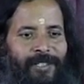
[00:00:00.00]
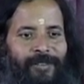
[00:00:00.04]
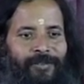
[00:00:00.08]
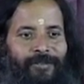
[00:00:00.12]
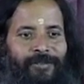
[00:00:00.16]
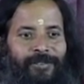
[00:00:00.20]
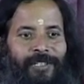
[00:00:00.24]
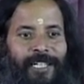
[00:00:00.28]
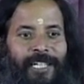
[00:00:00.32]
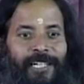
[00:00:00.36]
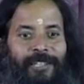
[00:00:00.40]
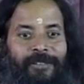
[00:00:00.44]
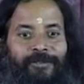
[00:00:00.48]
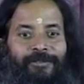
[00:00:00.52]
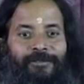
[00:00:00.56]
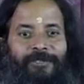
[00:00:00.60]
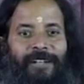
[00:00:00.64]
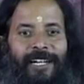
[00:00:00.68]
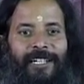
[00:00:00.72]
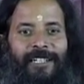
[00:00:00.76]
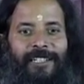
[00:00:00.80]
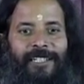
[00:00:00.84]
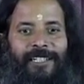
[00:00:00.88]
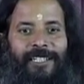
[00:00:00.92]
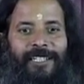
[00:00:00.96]
When you
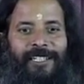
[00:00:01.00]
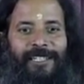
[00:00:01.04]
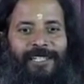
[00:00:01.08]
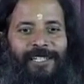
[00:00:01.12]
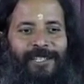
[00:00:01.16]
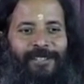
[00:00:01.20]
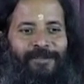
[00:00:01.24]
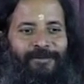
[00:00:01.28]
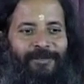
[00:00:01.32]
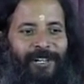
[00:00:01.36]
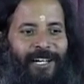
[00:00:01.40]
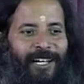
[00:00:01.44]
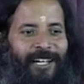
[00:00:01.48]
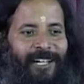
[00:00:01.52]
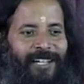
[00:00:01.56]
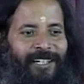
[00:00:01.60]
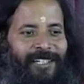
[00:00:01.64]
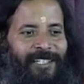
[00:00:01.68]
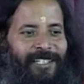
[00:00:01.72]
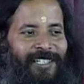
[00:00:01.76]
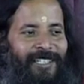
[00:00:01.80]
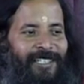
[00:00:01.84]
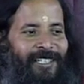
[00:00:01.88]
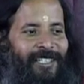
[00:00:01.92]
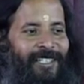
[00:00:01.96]
wander in this
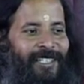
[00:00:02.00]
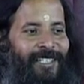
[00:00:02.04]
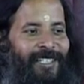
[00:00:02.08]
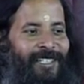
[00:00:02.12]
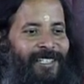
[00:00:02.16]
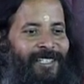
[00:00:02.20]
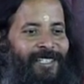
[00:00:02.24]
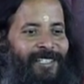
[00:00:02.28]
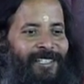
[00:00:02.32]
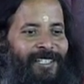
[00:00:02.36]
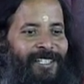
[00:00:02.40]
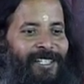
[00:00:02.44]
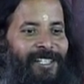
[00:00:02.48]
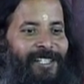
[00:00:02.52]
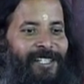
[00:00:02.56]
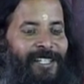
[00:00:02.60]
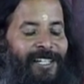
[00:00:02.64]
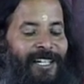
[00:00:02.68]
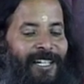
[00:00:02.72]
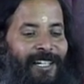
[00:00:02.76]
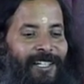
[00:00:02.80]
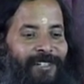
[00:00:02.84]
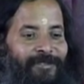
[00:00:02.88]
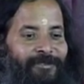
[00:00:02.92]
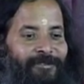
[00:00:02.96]
world," he
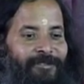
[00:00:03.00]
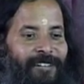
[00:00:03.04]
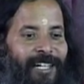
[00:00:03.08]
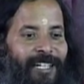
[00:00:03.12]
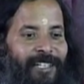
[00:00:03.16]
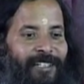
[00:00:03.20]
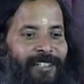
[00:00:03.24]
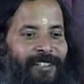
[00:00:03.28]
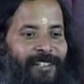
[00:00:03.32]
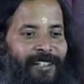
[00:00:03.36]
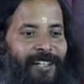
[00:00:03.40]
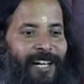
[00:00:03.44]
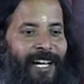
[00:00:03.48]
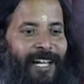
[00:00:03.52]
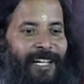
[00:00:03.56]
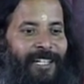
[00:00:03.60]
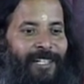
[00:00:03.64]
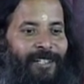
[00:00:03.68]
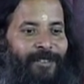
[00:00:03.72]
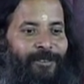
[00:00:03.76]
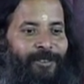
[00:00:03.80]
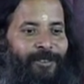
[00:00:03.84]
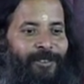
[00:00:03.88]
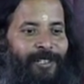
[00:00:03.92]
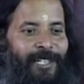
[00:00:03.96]
said, "wander like
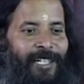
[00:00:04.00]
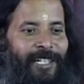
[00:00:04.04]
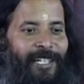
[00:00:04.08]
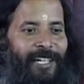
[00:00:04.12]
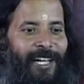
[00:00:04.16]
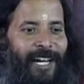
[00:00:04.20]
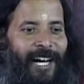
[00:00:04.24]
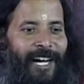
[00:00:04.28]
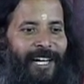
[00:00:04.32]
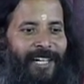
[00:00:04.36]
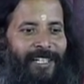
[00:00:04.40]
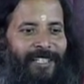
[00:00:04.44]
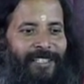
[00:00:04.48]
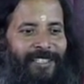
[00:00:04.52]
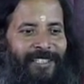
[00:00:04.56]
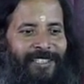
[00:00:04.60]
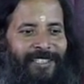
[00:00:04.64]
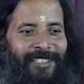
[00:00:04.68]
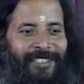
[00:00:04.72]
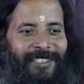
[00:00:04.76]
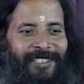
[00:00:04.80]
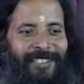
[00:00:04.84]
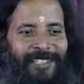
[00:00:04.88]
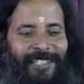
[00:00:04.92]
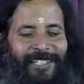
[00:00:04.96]
a roaring lion,
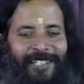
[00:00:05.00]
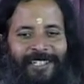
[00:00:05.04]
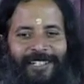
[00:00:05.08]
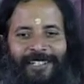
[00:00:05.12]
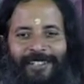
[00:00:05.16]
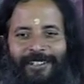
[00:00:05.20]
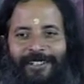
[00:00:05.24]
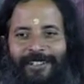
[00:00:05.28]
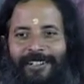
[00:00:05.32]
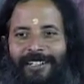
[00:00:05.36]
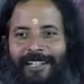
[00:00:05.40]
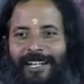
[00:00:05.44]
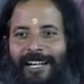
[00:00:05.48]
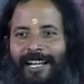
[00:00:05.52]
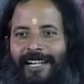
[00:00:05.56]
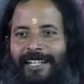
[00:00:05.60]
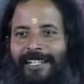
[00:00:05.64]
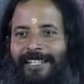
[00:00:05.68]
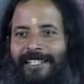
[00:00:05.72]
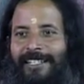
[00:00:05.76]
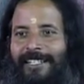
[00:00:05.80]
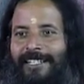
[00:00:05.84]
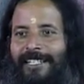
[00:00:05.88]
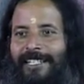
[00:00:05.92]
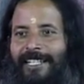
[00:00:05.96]
not
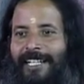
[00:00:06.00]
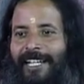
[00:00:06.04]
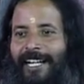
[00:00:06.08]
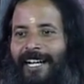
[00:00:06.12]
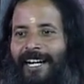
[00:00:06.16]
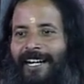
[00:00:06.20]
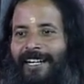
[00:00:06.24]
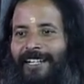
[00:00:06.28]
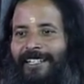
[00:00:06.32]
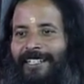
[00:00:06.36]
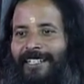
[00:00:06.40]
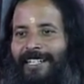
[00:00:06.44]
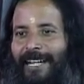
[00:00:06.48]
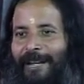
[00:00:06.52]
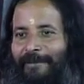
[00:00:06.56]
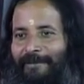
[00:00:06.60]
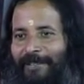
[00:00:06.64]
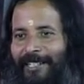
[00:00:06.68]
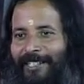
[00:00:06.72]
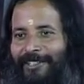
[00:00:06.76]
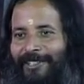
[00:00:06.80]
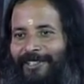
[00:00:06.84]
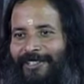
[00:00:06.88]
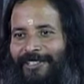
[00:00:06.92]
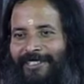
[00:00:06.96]
like a scared
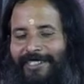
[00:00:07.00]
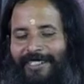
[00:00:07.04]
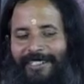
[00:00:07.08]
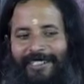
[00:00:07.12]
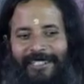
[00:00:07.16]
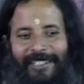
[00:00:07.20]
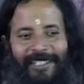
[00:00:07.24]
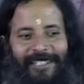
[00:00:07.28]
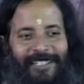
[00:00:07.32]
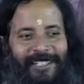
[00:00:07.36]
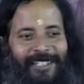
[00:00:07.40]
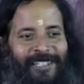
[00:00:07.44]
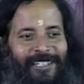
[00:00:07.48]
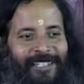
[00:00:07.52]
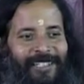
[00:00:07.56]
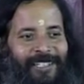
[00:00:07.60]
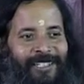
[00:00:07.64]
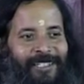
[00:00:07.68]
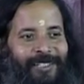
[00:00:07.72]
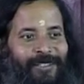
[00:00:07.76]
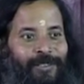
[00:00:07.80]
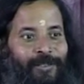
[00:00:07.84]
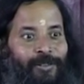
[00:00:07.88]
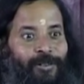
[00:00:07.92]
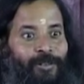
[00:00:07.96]
rabbit.
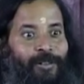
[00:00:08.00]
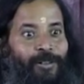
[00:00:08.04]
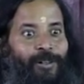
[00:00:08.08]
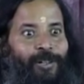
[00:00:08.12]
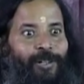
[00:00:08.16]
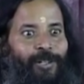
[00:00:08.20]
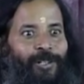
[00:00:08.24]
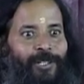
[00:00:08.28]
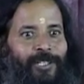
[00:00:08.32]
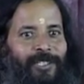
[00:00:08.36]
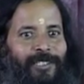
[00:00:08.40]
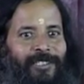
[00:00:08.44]
Roar.